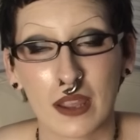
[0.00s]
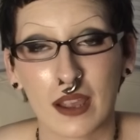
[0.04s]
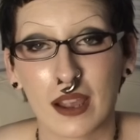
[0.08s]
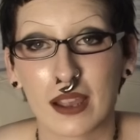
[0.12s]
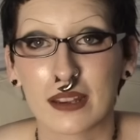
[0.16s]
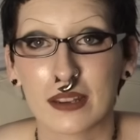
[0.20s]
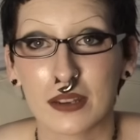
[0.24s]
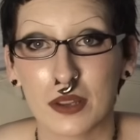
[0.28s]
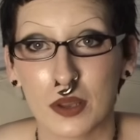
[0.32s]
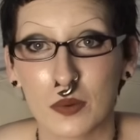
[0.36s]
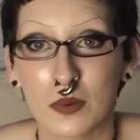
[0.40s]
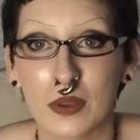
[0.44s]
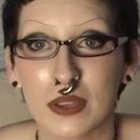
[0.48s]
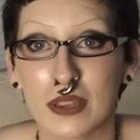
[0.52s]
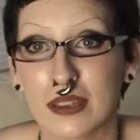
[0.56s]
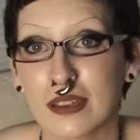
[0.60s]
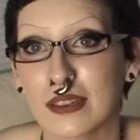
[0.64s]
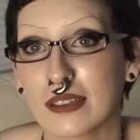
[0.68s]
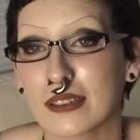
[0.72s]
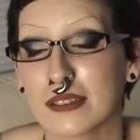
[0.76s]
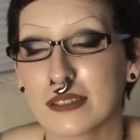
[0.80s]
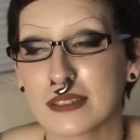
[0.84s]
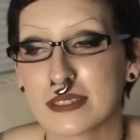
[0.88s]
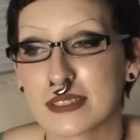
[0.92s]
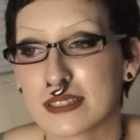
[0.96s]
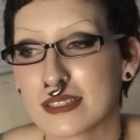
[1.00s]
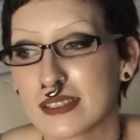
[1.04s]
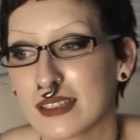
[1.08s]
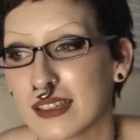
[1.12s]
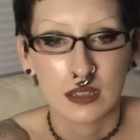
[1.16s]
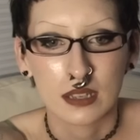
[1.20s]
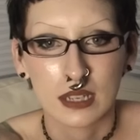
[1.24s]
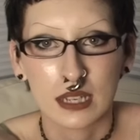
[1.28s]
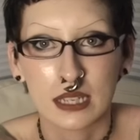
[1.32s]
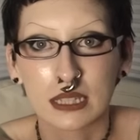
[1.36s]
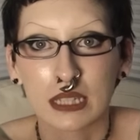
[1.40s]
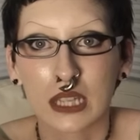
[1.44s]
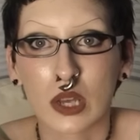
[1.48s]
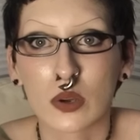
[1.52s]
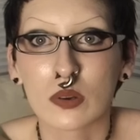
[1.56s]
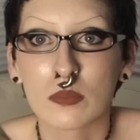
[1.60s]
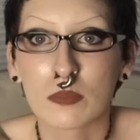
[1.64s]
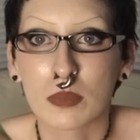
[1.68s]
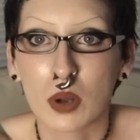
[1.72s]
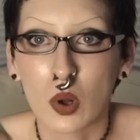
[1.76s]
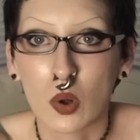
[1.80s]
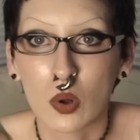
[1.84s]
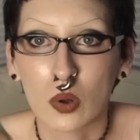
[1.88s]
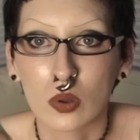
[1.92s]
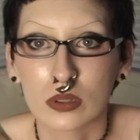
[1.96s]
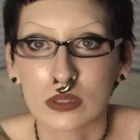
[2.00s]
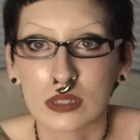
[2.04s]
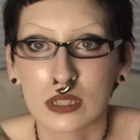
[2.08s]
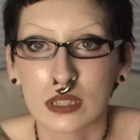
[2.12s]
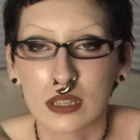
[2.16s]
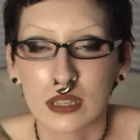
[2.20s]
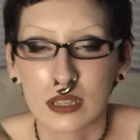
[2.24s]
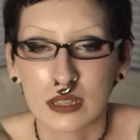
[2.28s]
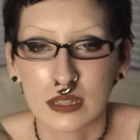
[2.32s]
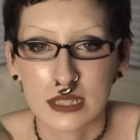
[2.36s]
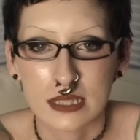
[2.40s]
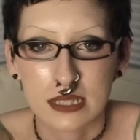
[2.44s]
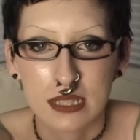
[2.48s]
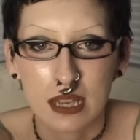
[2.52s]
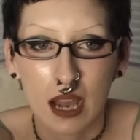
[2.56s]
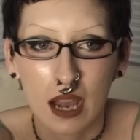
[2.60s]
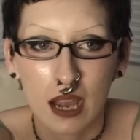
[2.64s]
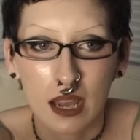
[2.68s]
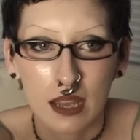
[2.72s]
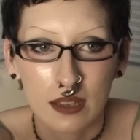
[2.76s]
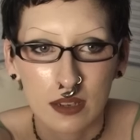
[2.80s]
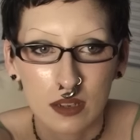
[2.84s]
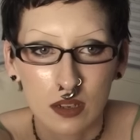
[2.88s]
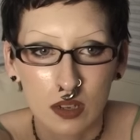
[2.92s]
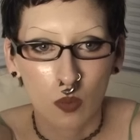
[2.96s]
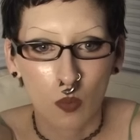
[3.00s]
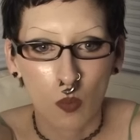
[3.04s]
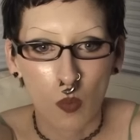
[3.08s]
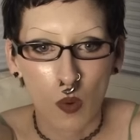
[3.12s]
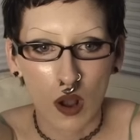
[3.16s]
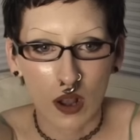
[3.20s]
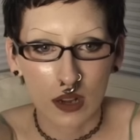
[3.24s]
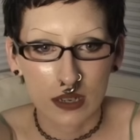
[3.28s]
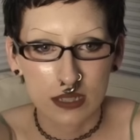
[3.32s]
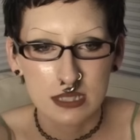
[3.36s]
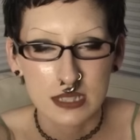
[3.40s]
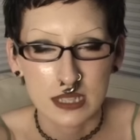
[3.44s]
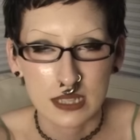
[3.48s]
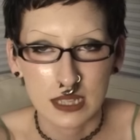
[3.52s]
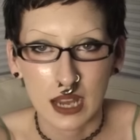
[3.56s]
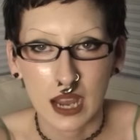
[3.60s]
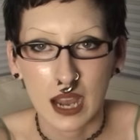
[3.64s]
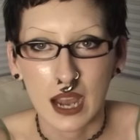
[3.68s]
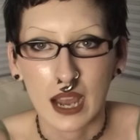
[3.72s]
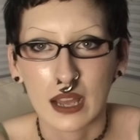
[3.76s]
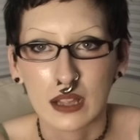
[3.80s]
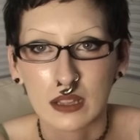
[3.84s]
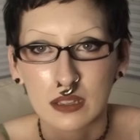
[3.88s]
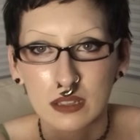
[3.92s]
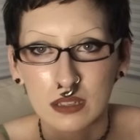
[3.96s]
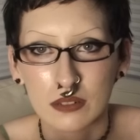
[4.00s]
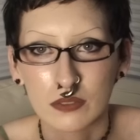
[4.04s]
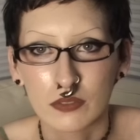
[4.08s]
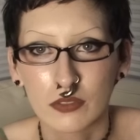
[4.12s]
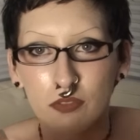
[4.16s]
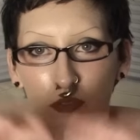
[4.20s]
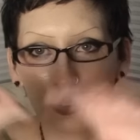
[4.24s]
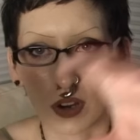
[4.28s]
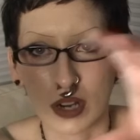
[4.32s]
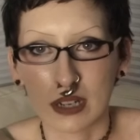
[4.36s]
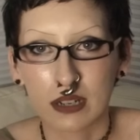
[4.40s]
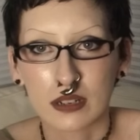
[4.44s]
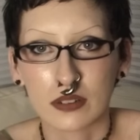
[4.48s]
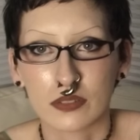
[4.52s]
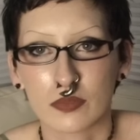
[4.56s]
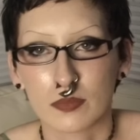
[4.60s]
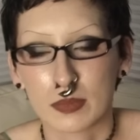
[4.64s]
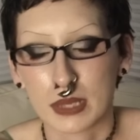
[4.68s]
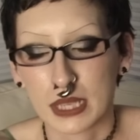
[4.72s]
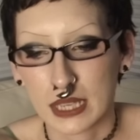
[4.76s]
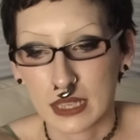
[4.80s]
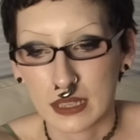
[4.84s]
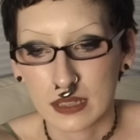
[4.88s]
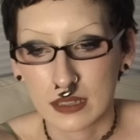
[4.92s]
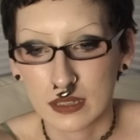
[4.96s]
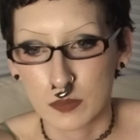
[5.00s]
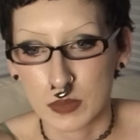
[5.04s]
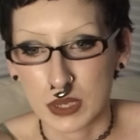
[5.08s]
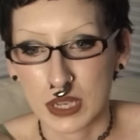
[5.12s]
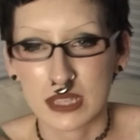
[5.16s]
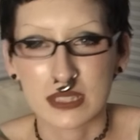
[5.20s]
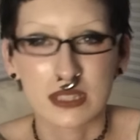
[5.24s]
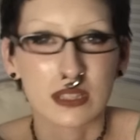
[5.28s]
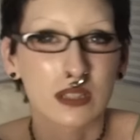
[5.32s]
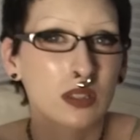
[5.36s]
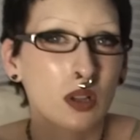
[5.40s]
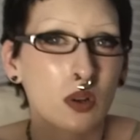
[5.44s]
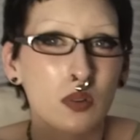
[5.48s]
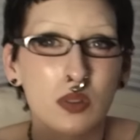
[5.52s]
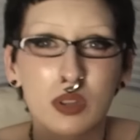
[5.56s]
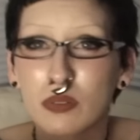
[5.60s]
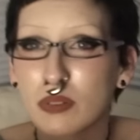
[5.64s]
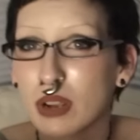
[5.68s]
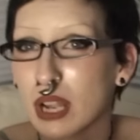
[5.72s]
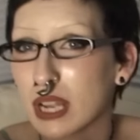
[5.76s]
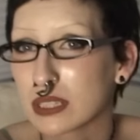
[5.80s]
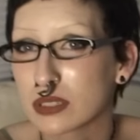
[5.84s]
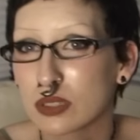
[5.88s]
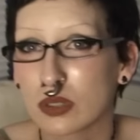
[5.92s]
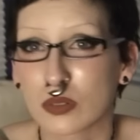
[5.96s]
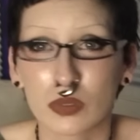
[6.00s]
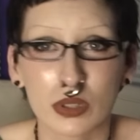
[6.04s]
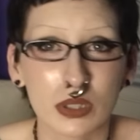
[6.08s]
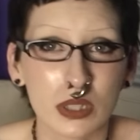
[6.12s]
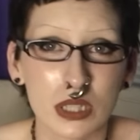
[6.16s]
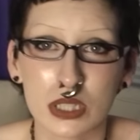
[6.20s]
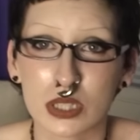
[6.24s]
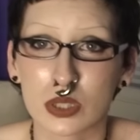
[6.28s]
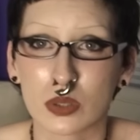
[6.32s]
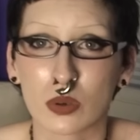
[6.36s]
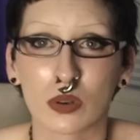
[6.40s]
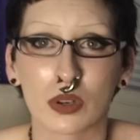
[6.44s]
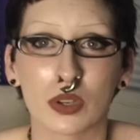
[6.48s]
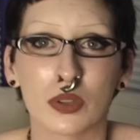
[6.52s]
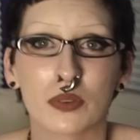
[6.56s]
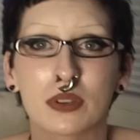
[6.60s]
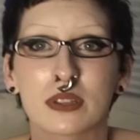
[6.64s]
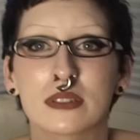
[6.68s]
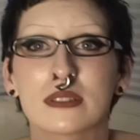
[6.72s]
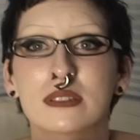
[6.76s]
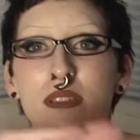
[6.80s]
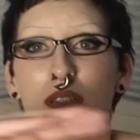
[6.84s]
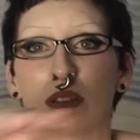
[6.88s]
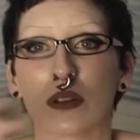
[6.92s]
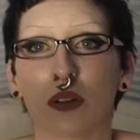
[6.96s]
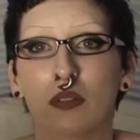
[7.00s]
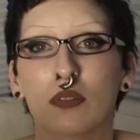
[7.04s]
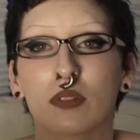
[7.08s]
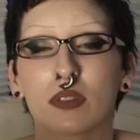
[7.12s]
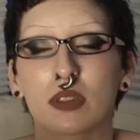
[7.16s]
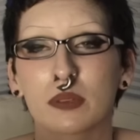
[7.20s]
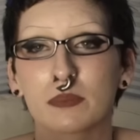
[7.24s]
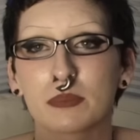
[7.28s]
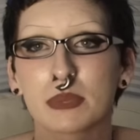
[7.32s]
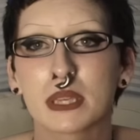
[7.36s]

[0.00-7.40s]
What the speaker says: I know he is. And lo and behold, this guy walks to the aisle in front of me, because the clothing racks are really short, you can see over them.